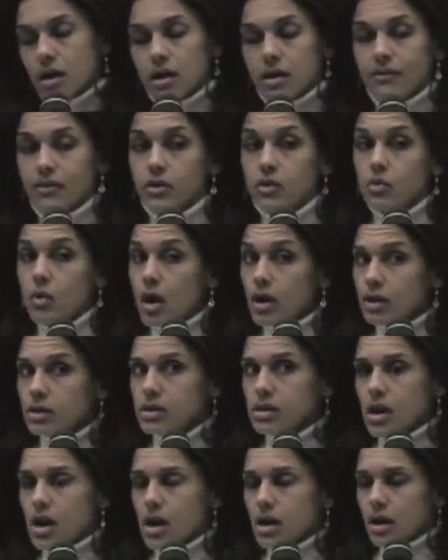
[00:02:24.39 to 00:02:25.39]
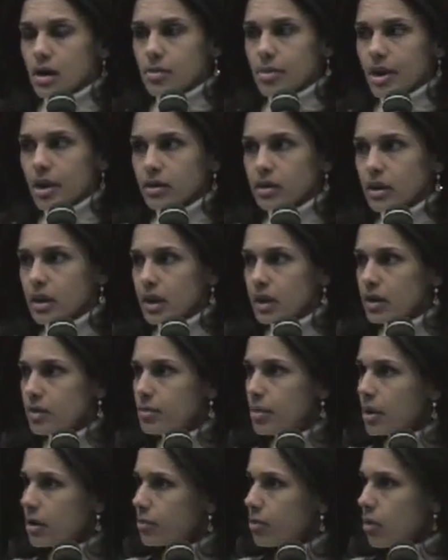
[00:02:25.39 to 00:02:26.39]
If you want to talk about the
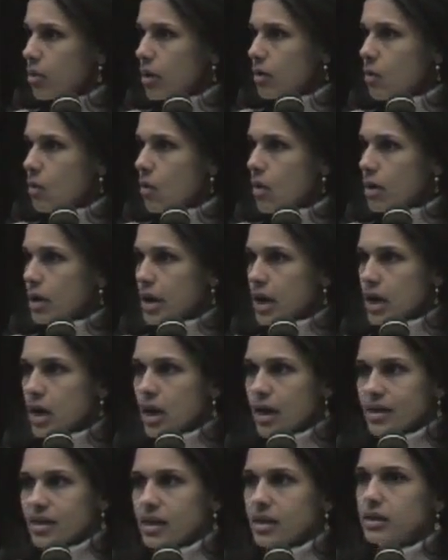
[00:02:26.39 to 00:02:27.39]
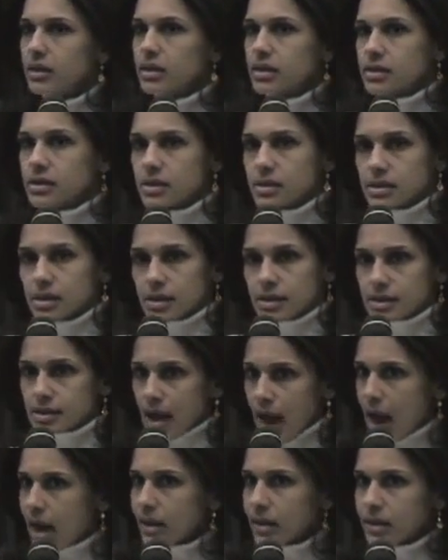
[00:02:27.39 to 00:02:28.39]
Kennebunkport warding, I think this is
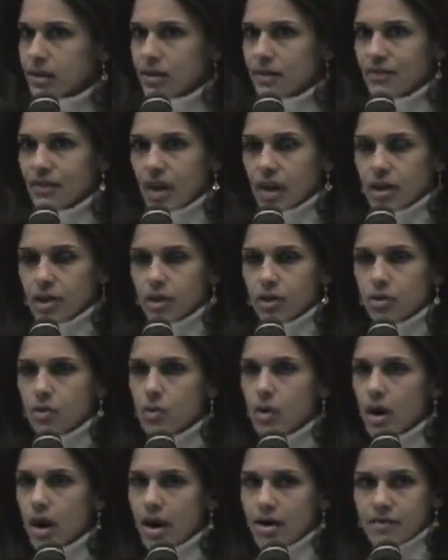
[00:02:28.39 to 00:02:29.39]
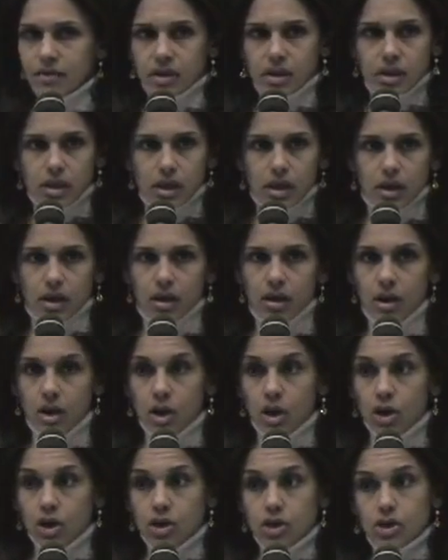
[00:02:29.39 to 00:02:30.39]
exactly the venue where everything
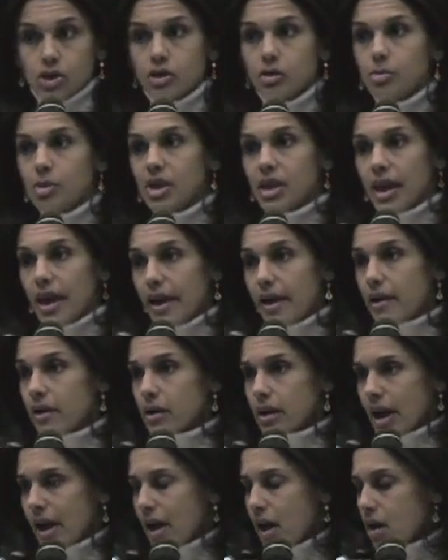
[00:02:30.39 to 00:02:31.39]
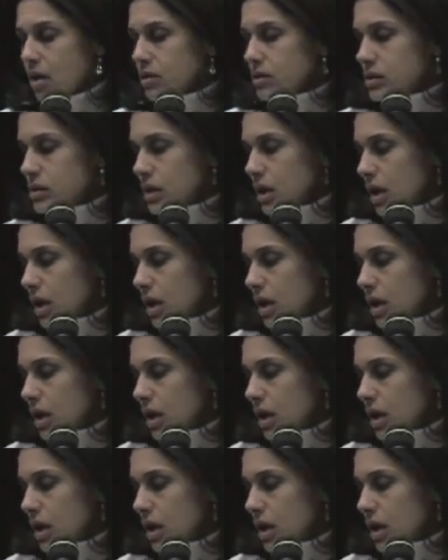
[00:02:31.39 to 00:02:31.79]
should be aired out,